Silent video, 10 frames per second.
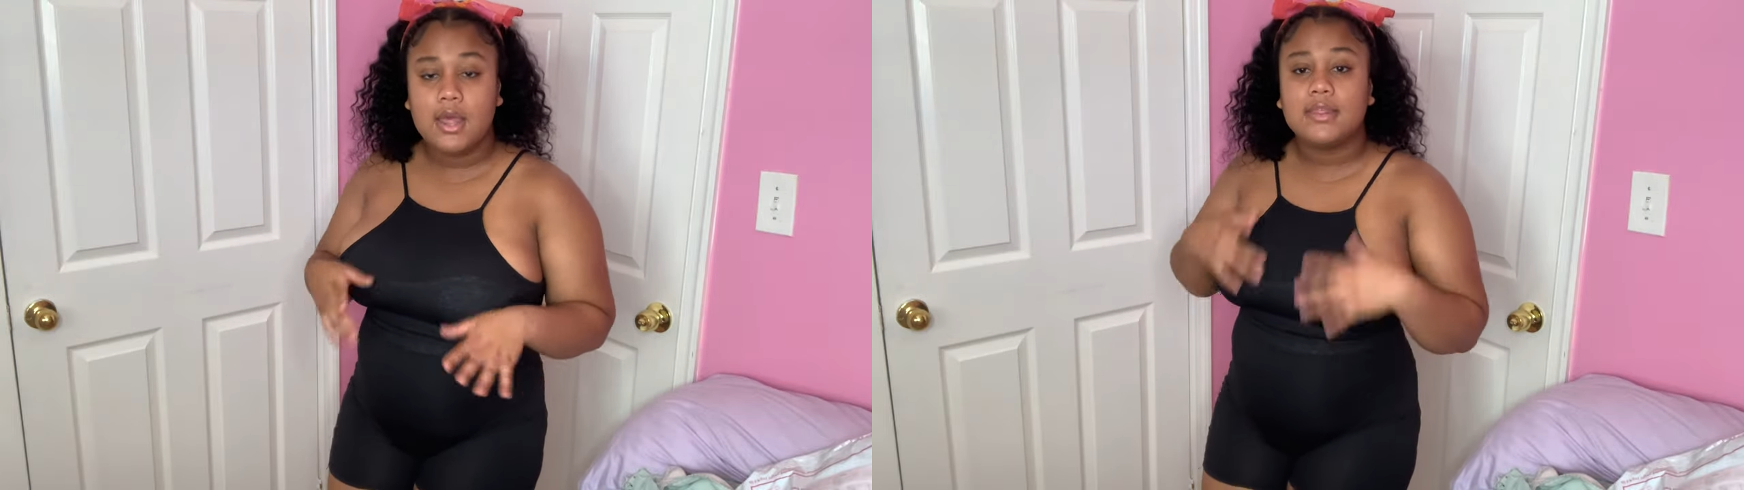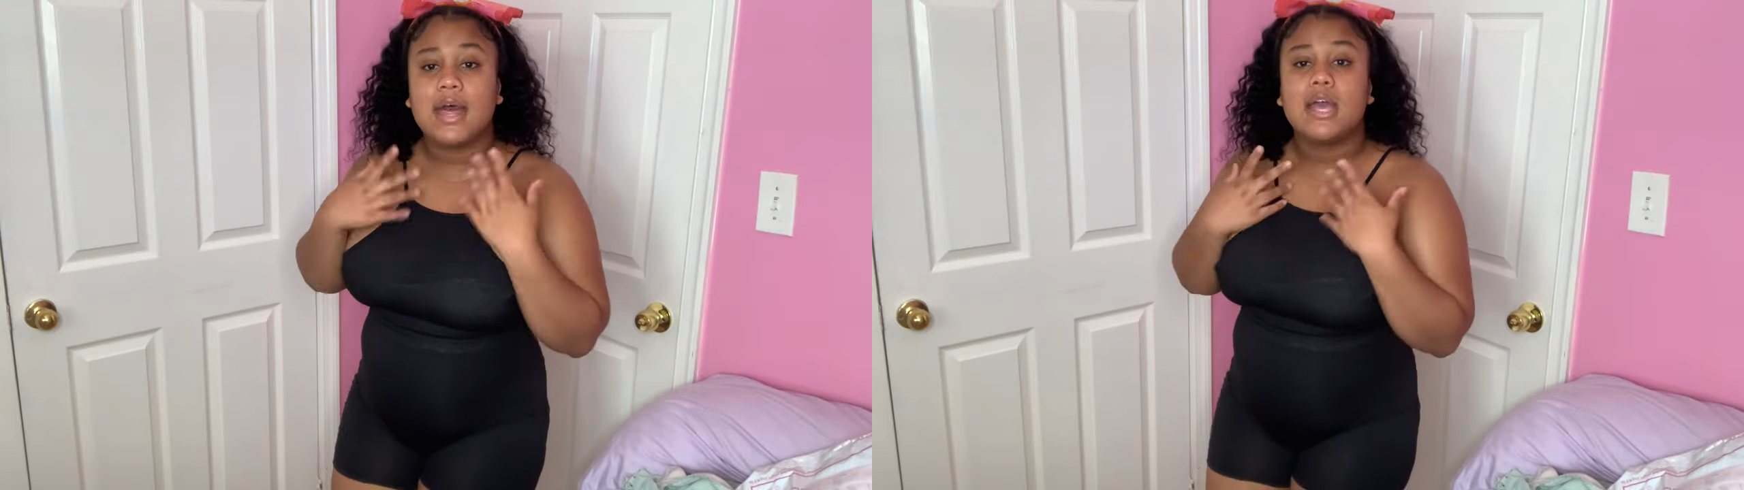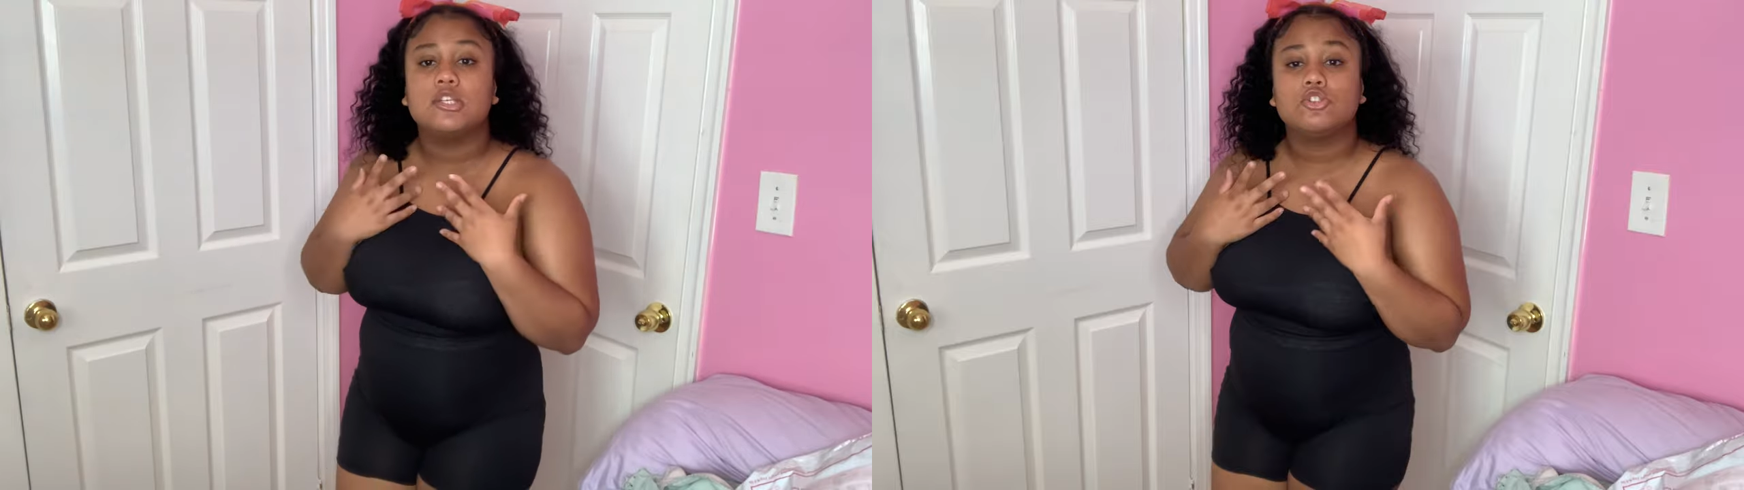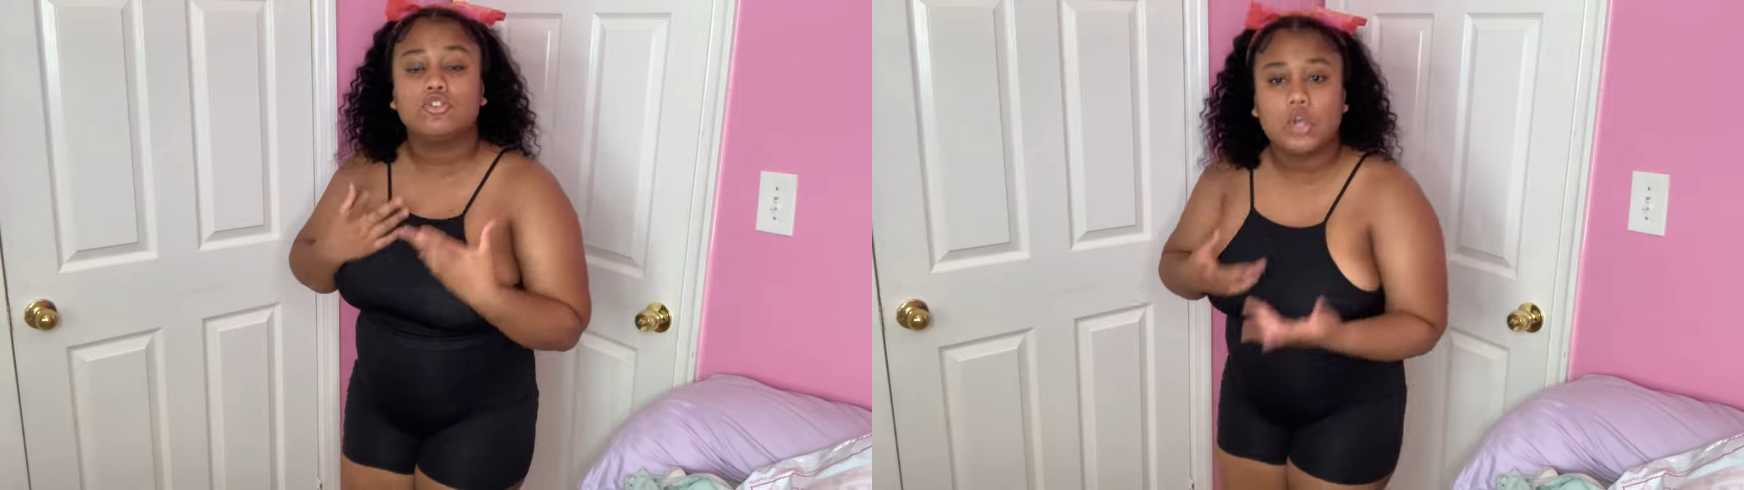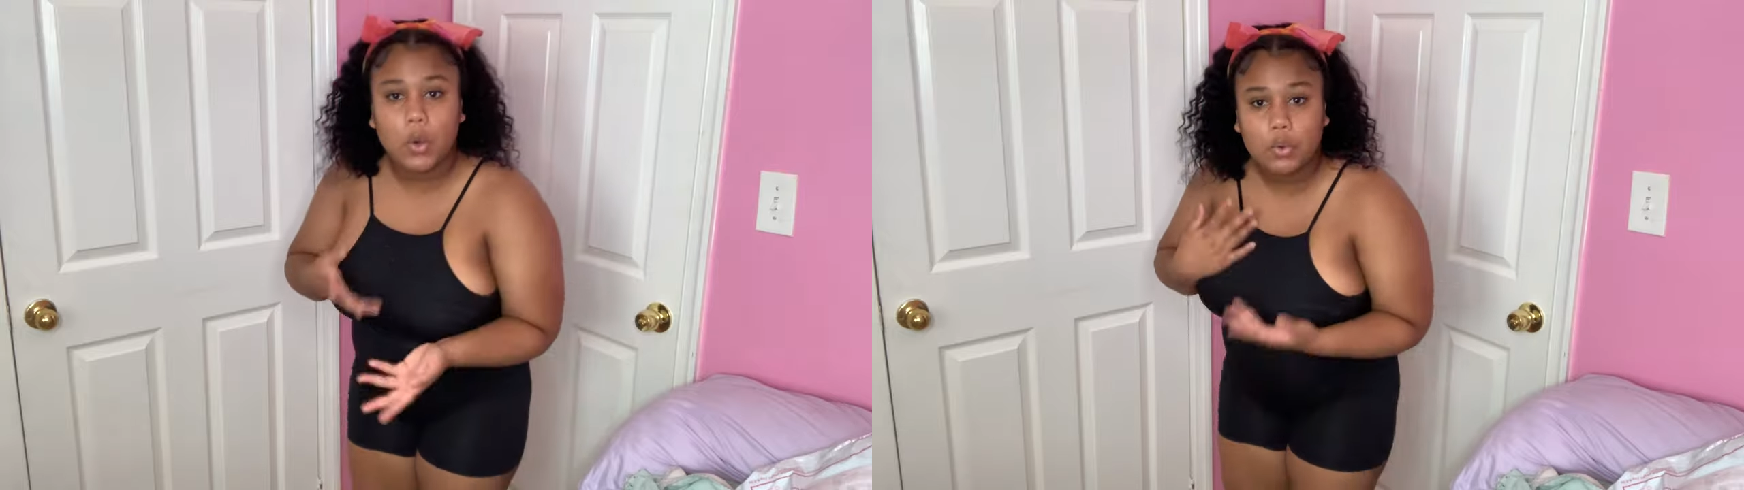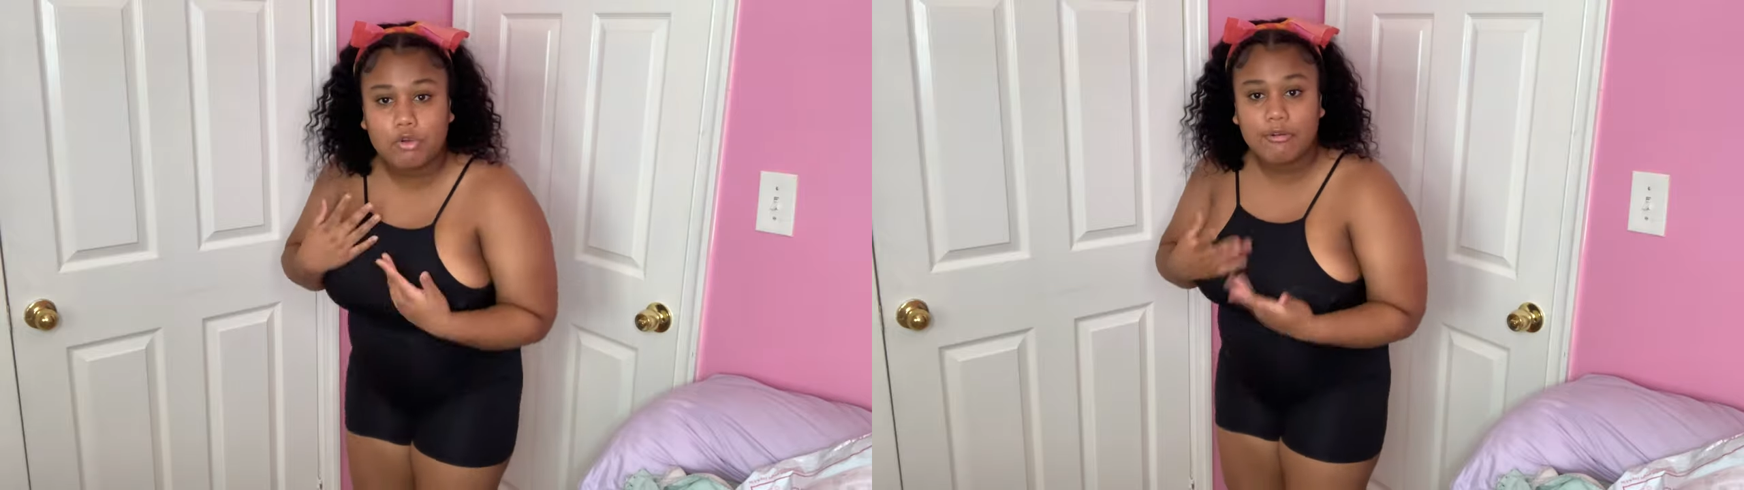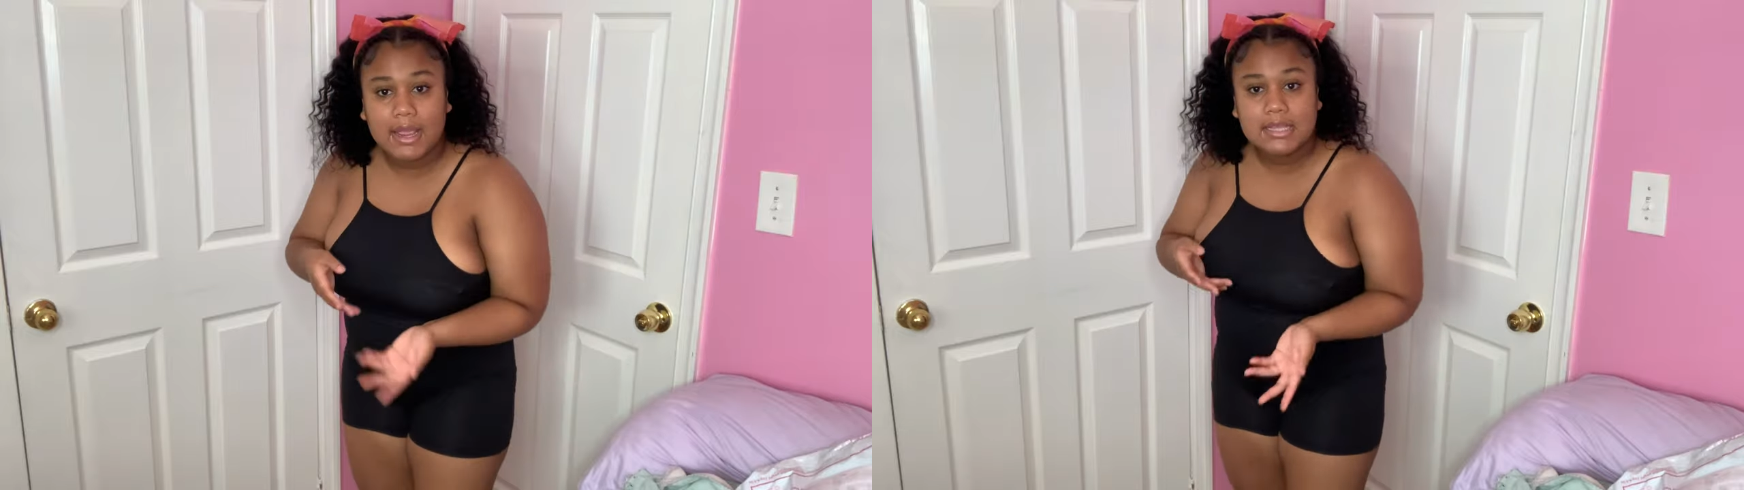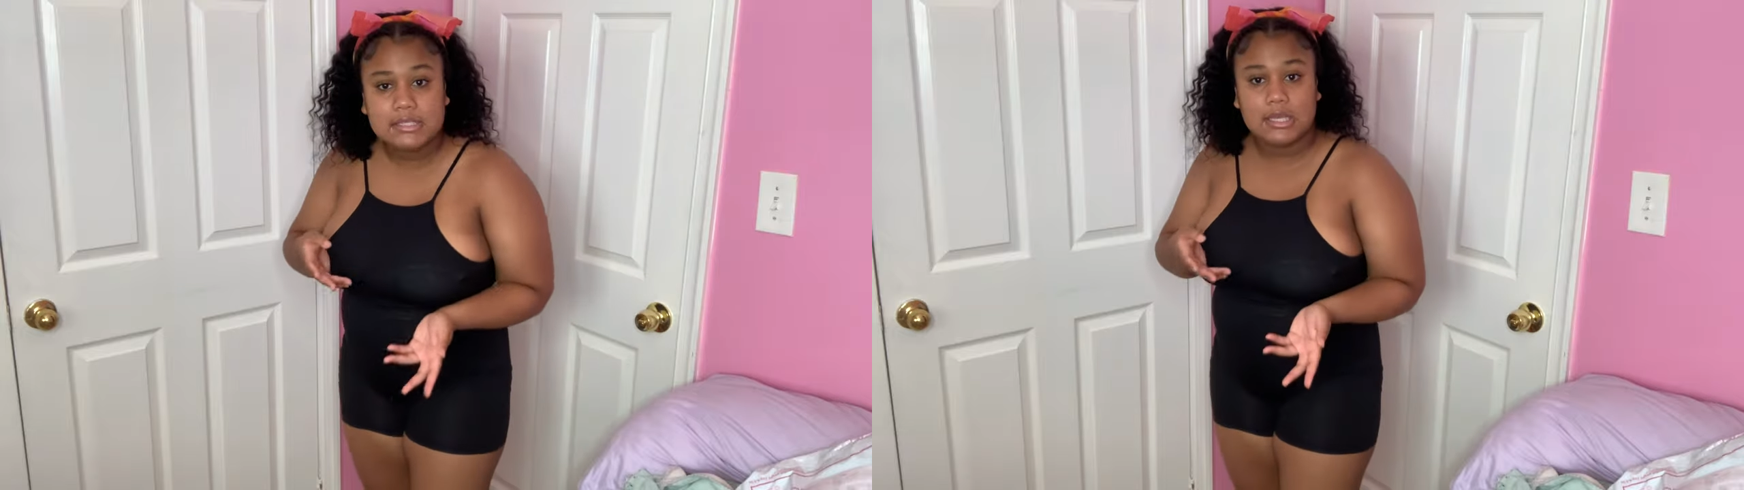That is so
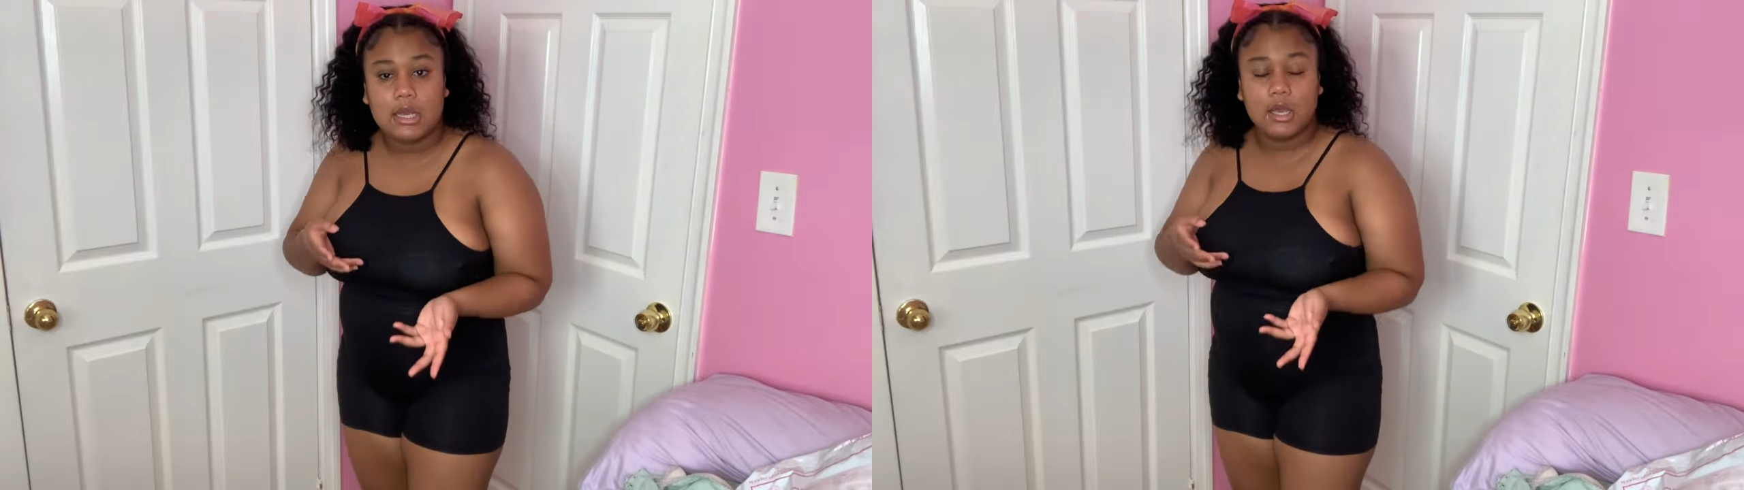crazy.